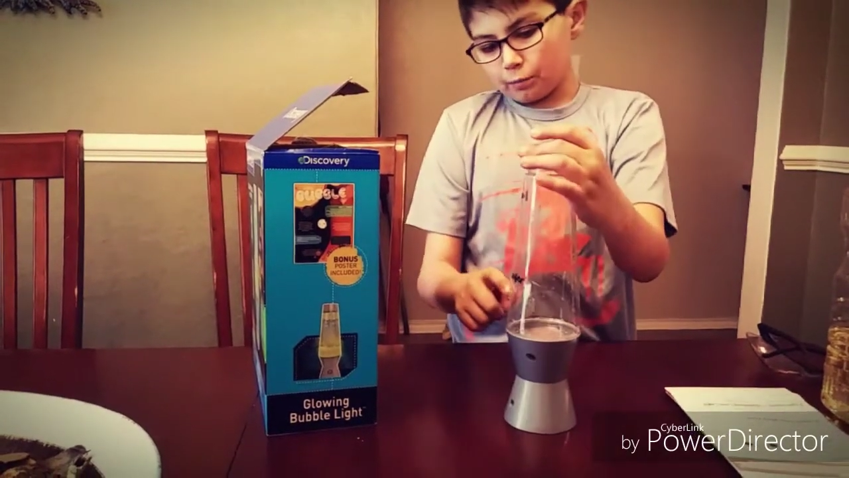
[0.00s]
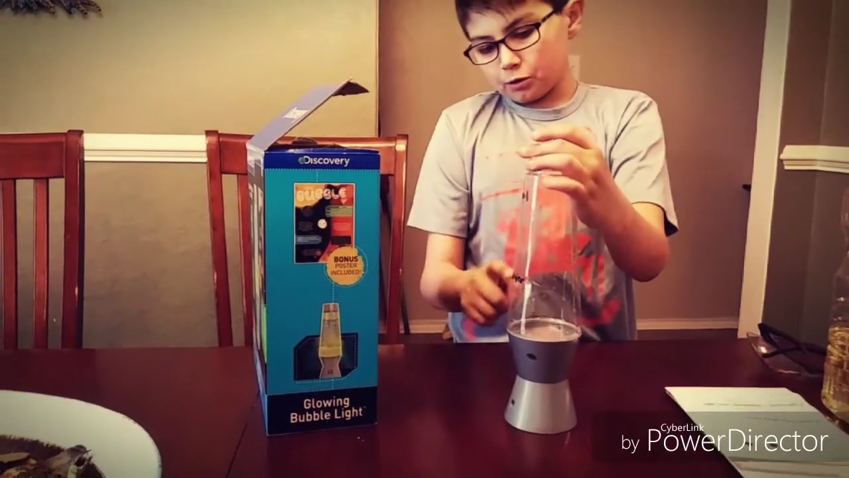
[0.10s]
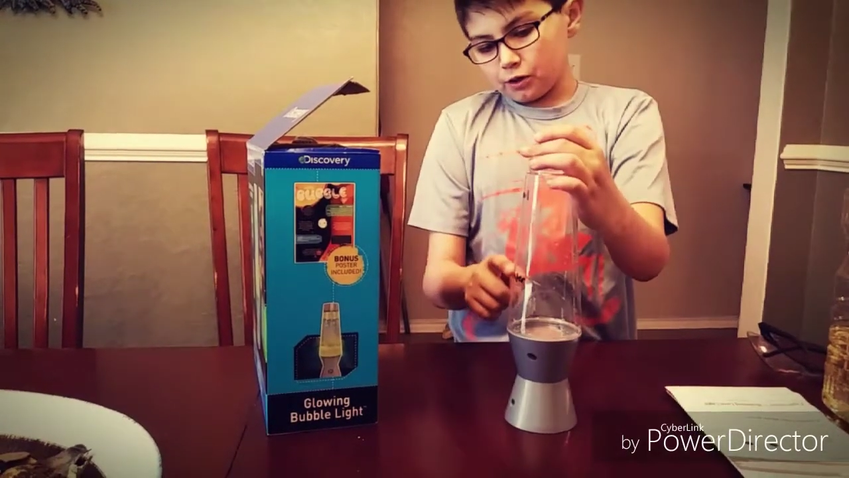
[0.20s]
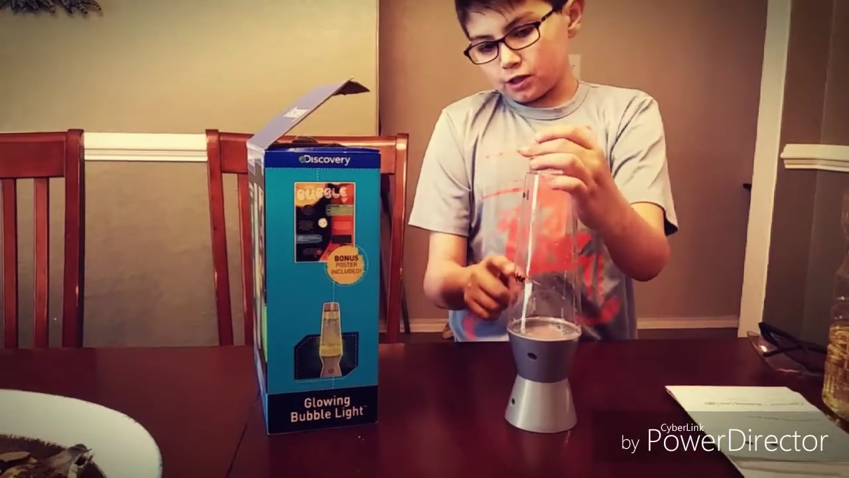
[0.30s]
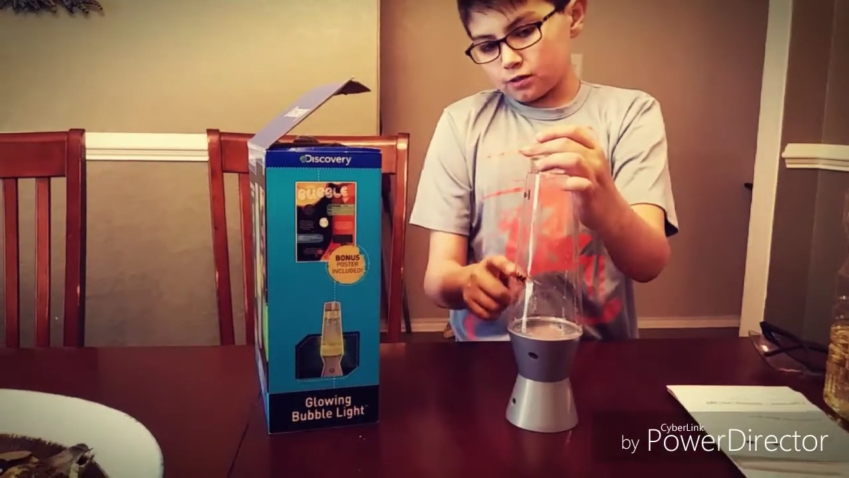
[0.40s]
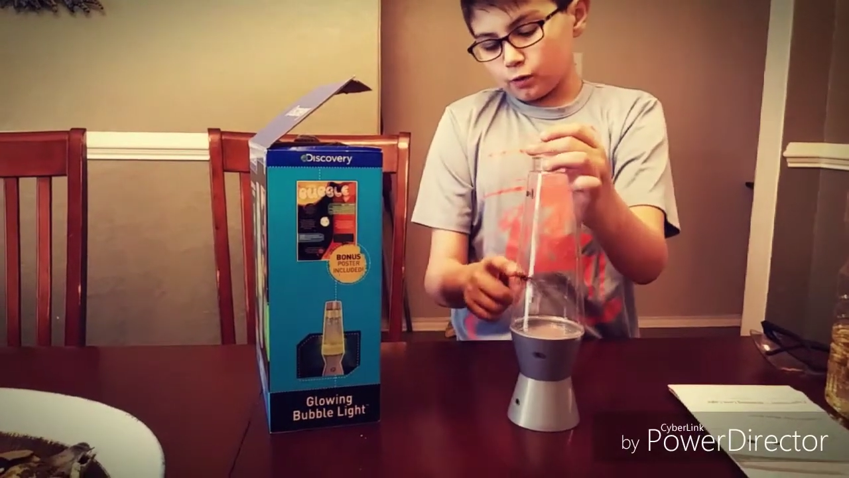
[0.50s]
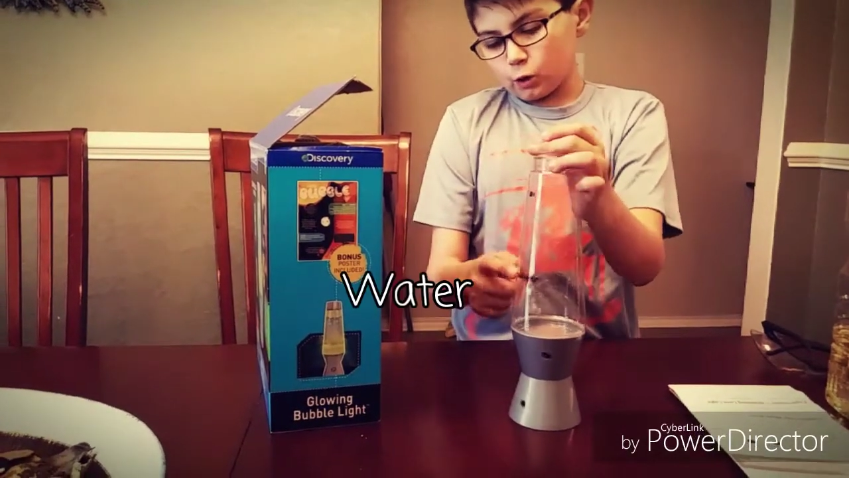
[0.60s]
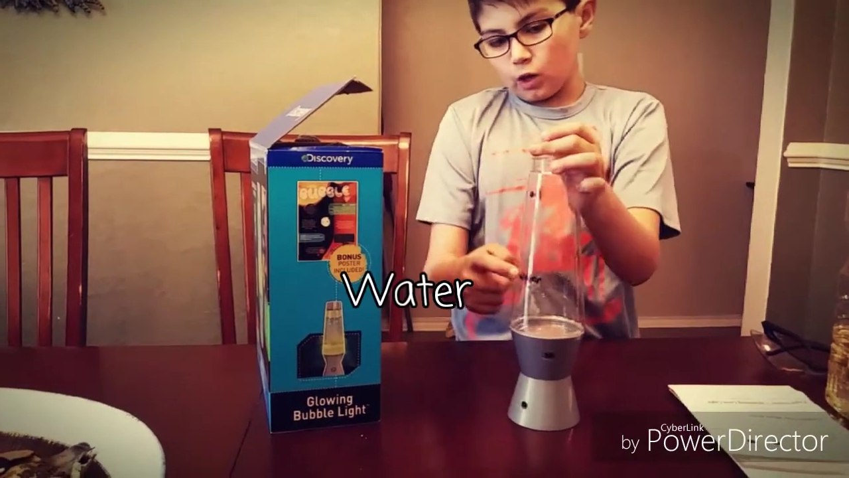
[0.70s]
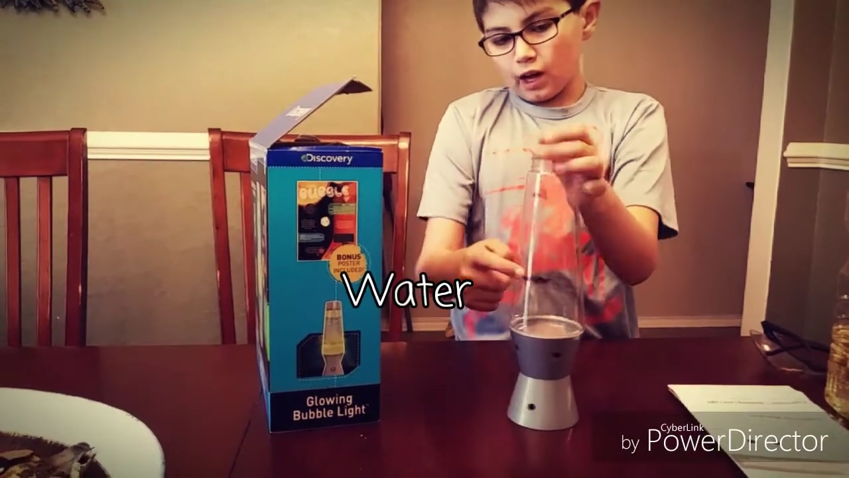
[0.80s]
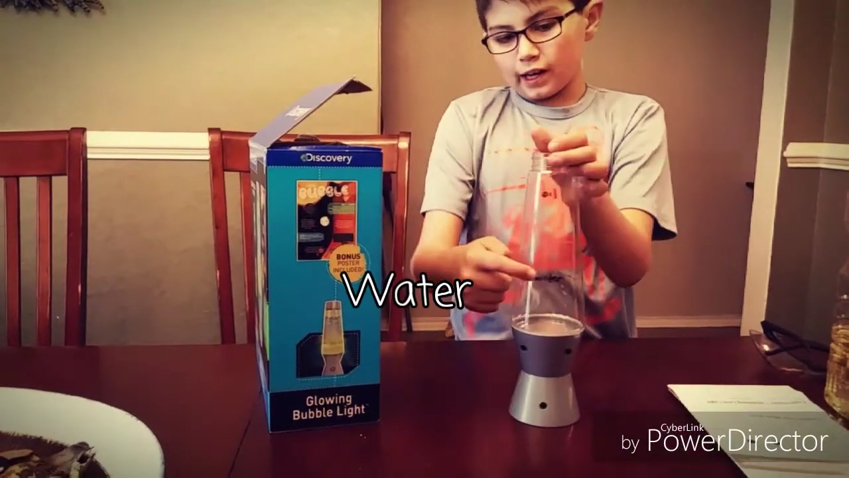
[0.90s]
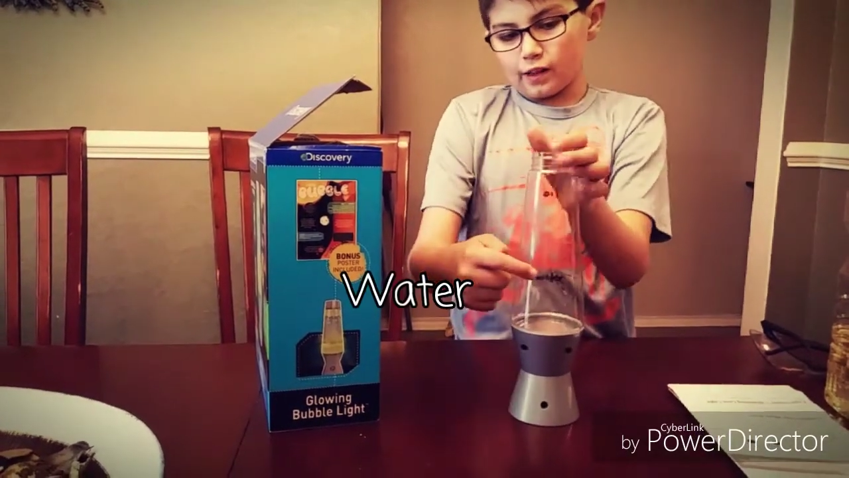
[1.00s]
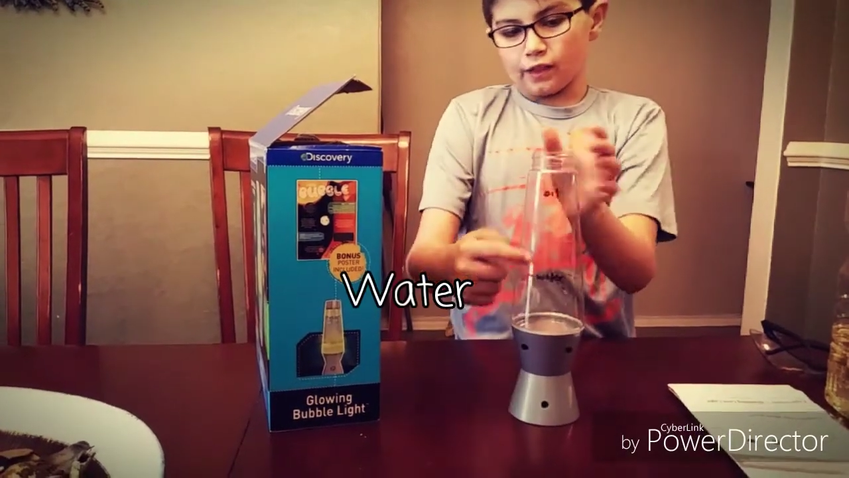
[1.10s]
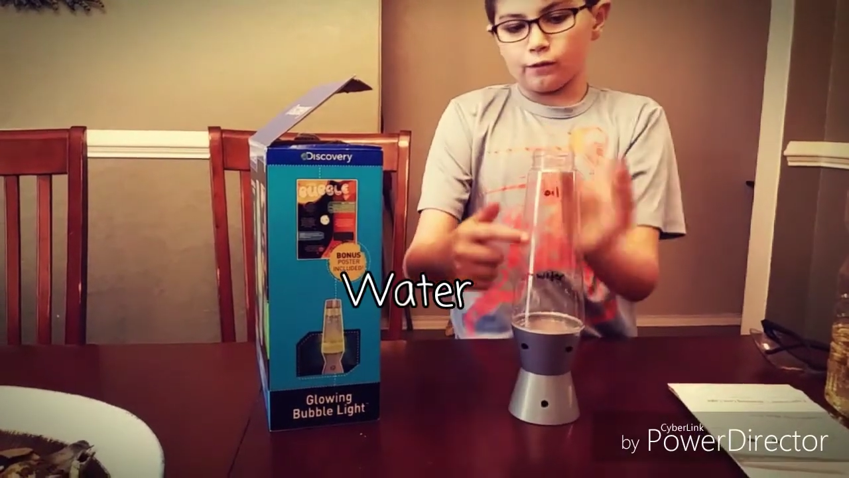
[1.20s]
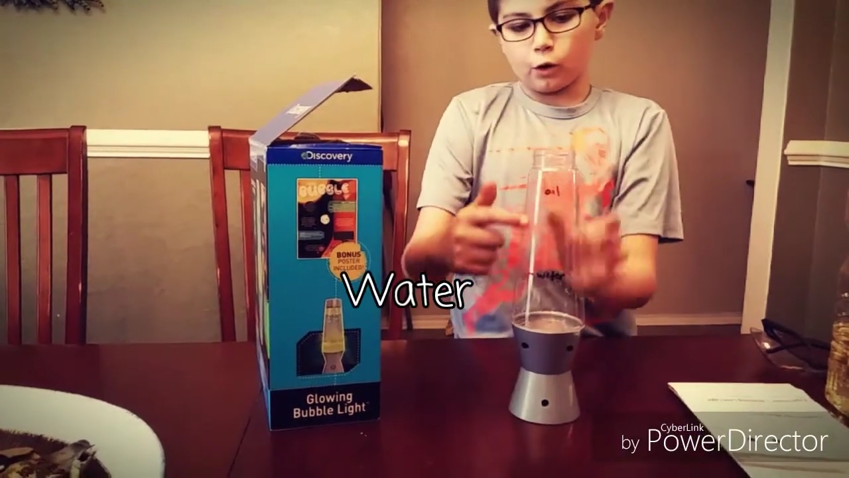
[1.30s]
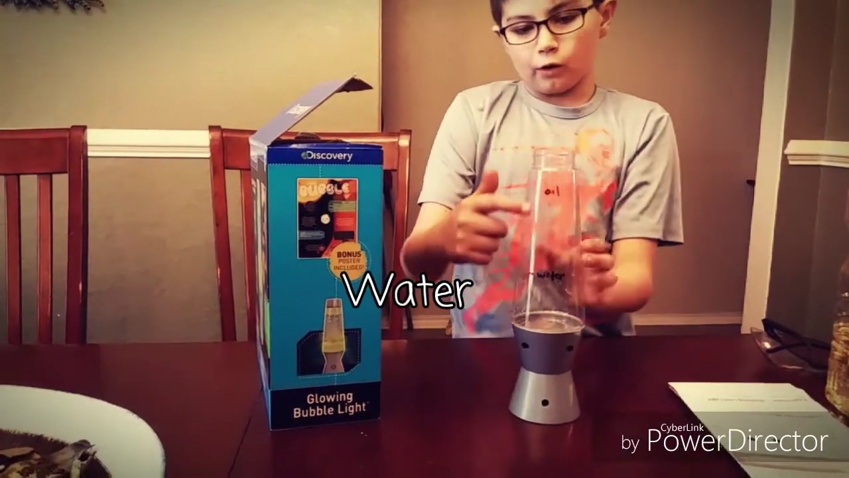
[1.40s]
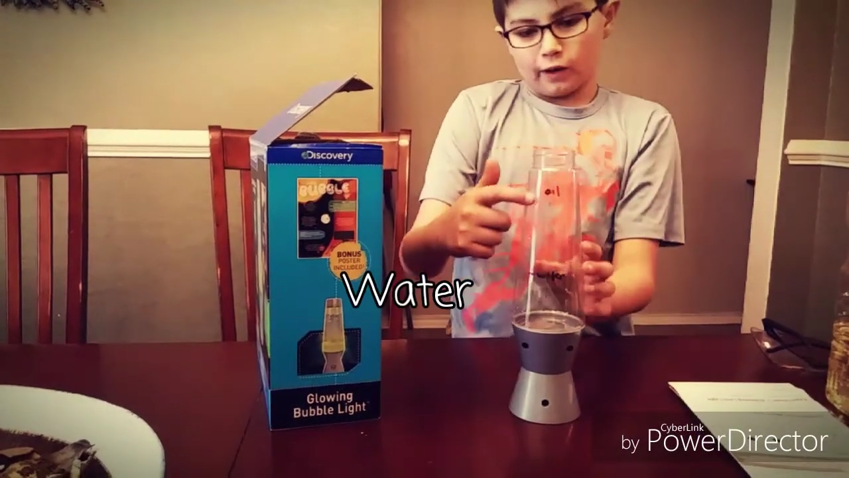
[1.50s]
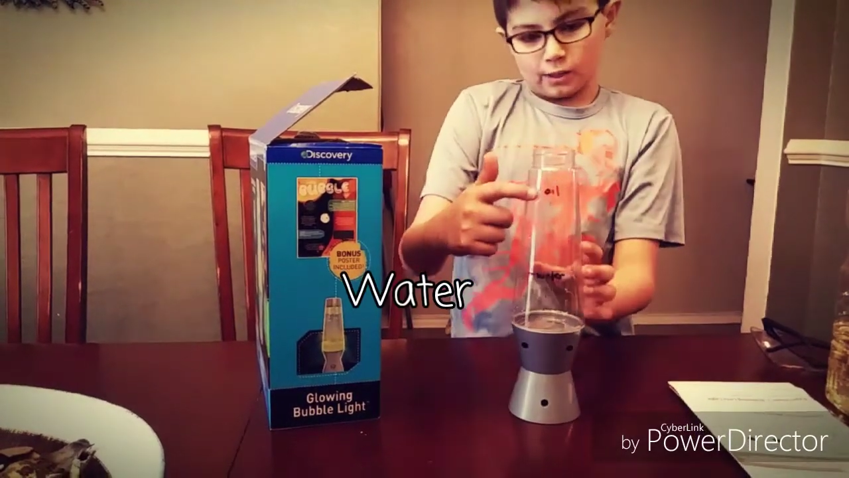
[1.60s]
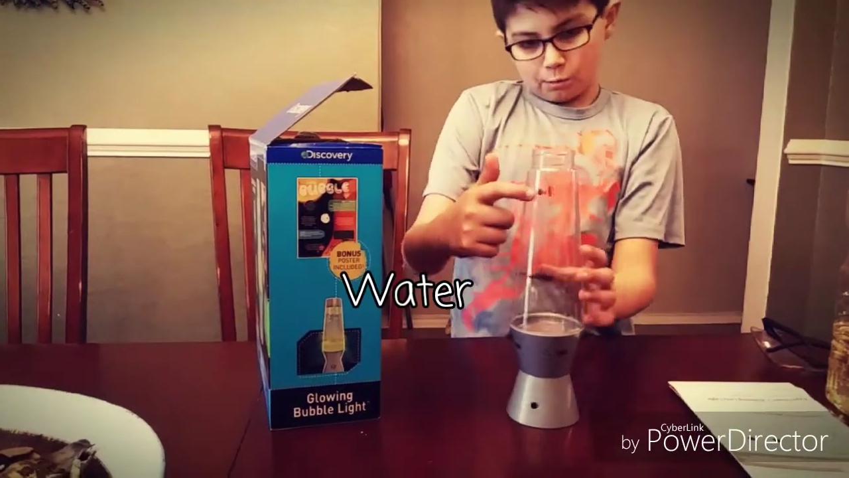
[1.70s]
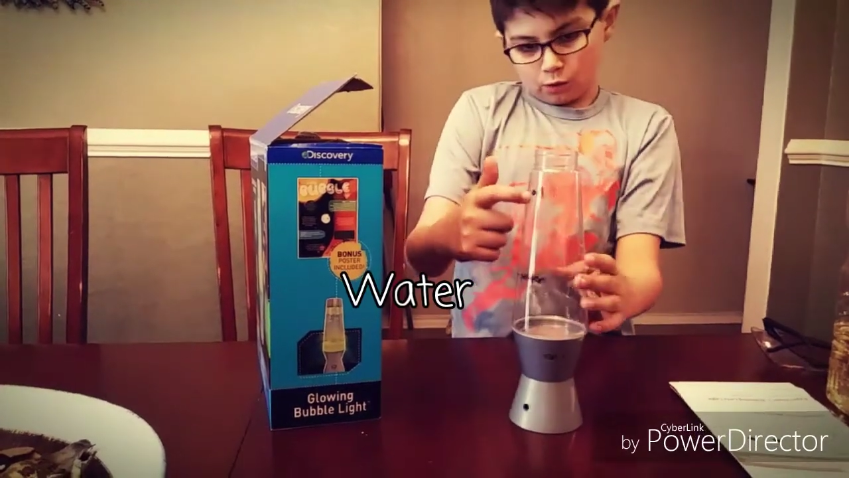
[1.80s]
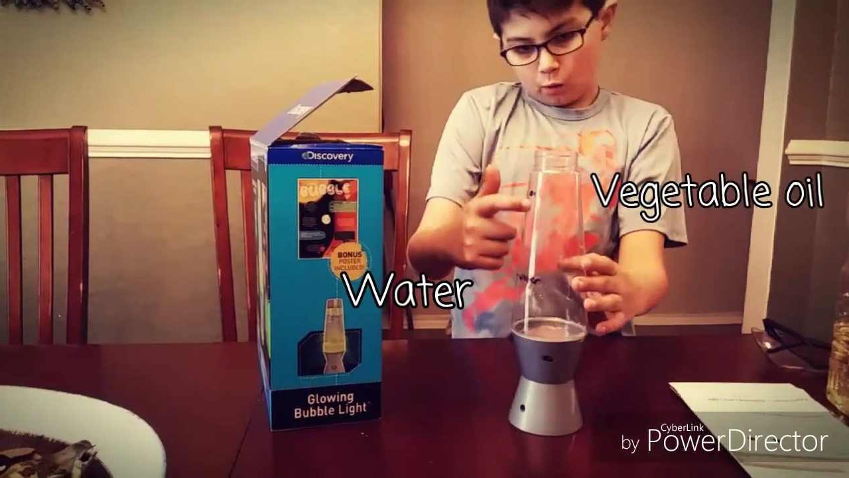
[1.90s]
up to this fill line and then fill the rest with